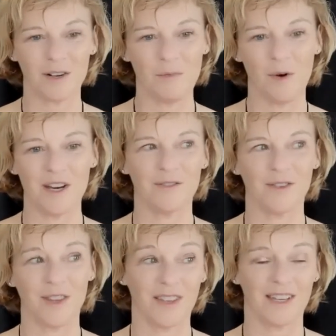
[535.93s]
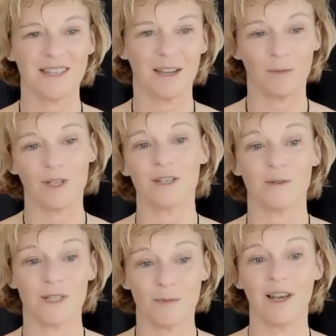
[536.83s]
And one of the things that we do
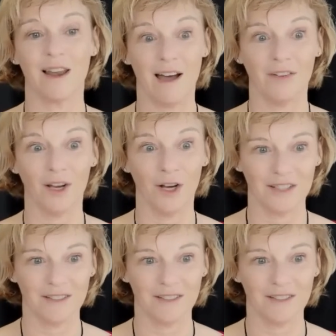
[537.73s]
is we laugh a lot.